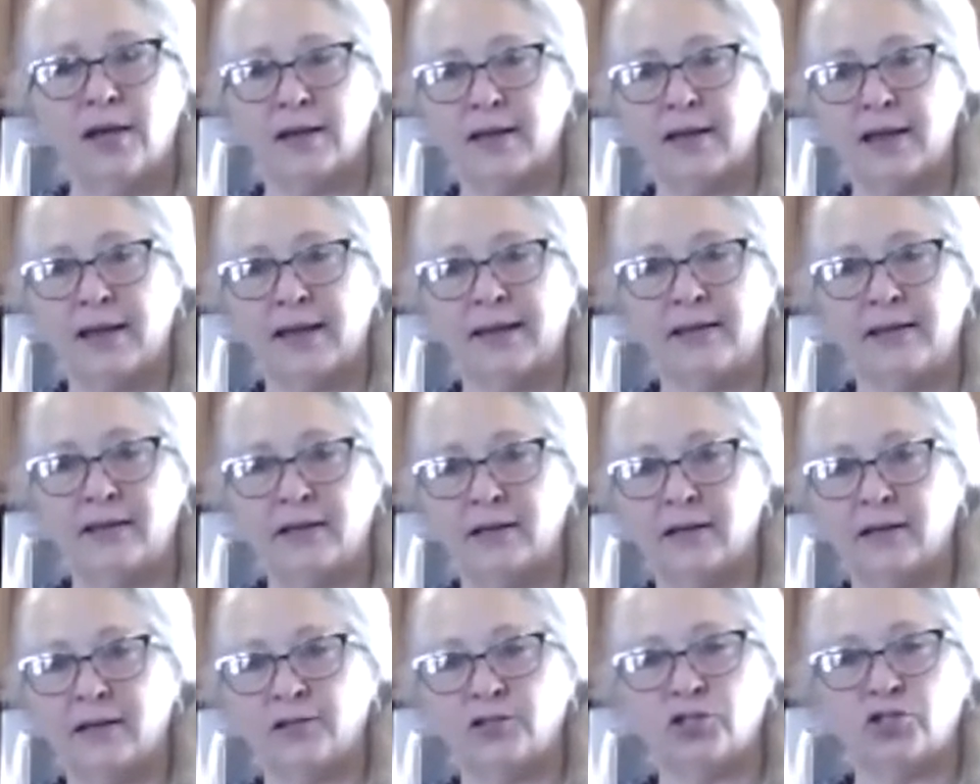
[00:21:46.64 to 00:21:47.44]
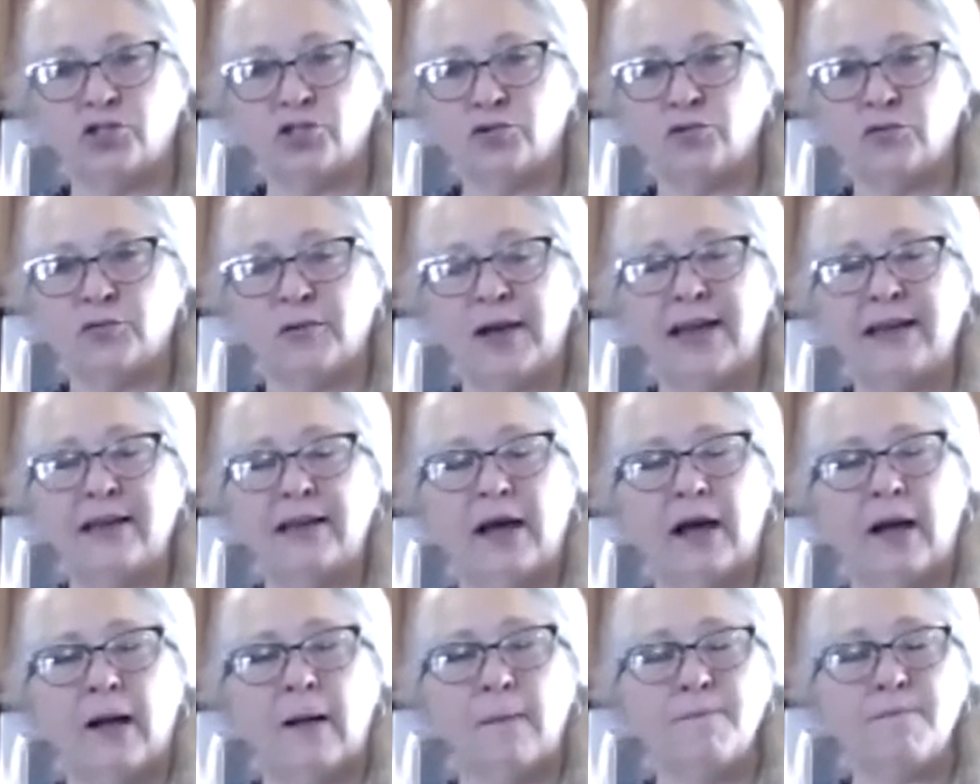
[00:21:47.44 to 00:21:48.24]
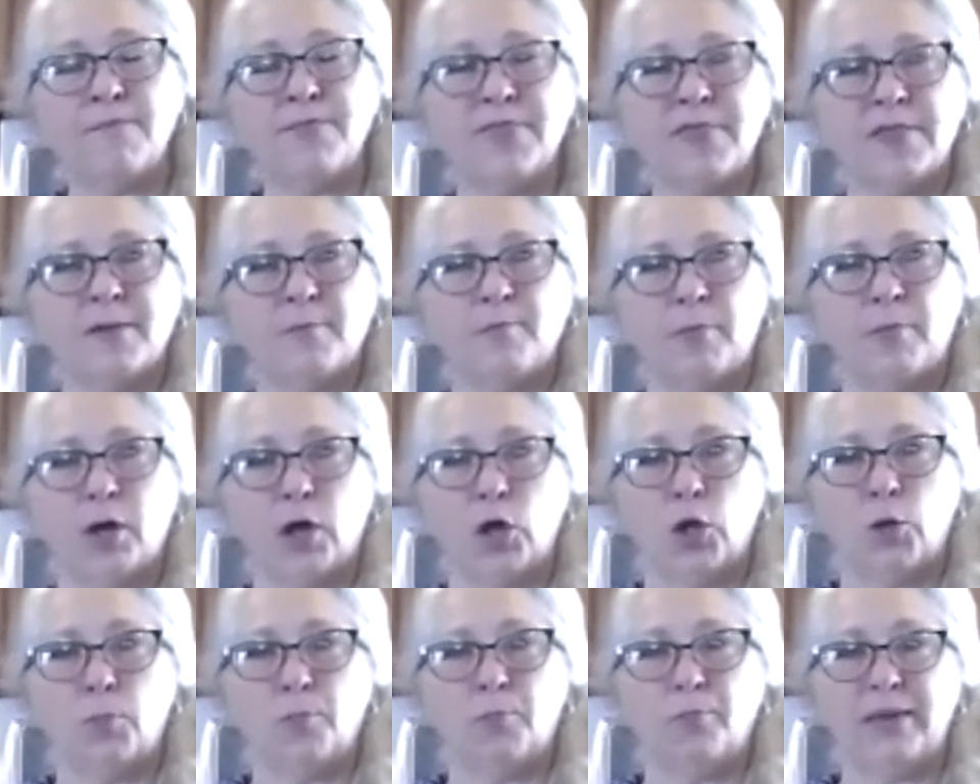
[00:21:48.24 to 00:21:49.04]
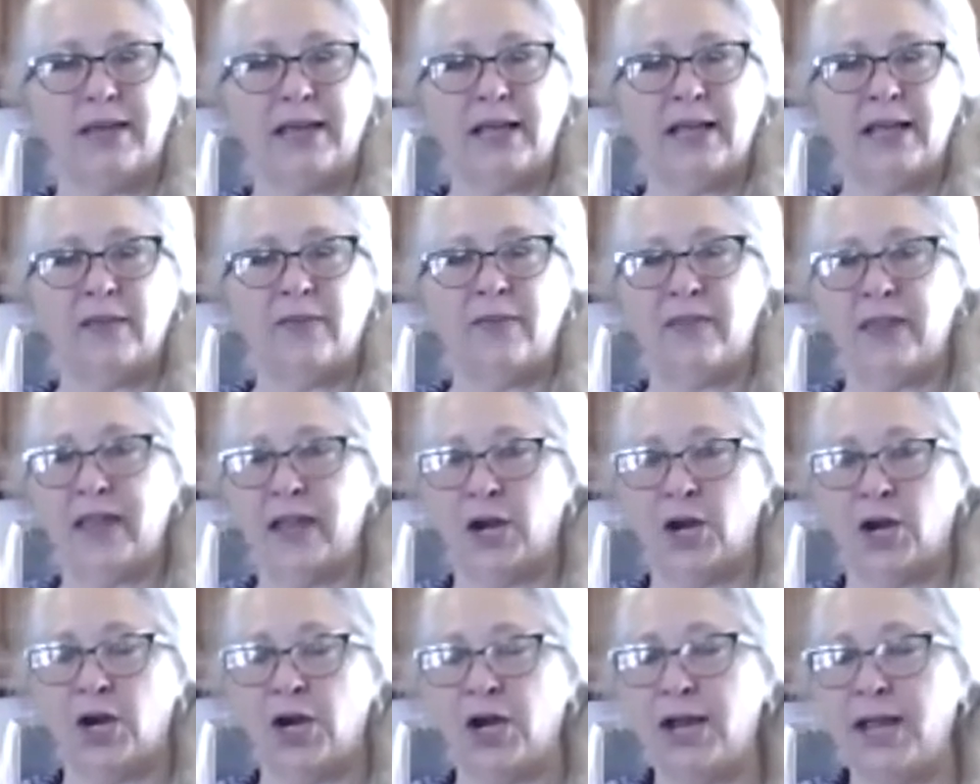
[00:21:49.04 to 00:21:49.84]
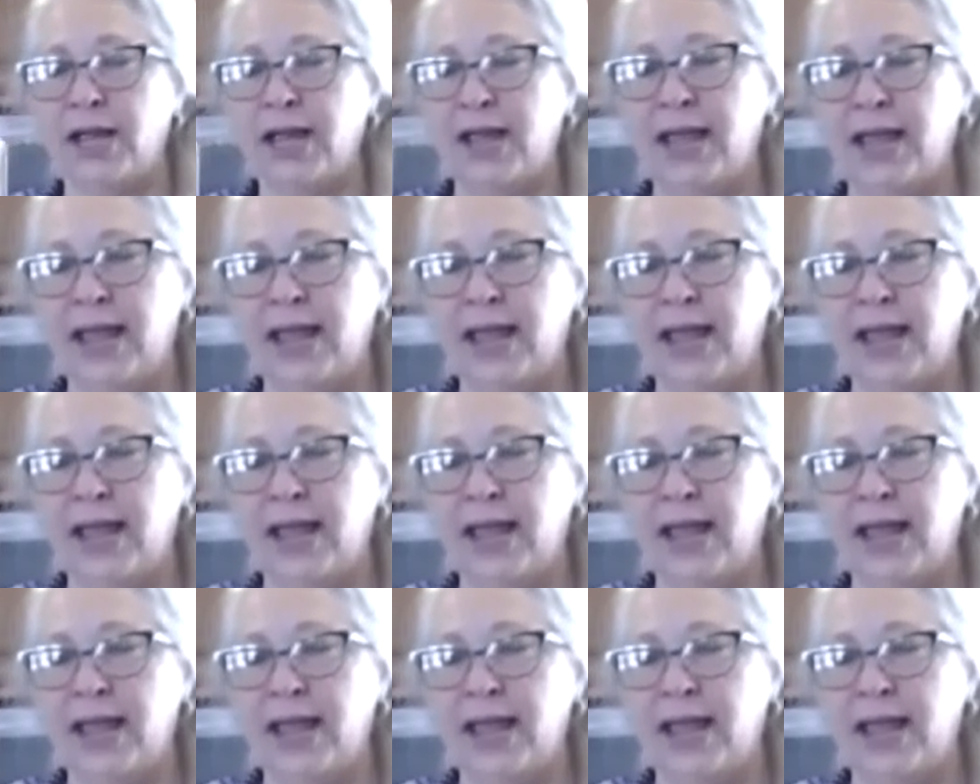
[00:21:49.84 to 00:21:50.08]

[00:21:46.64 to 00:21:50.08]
kind of shred up the pulp in there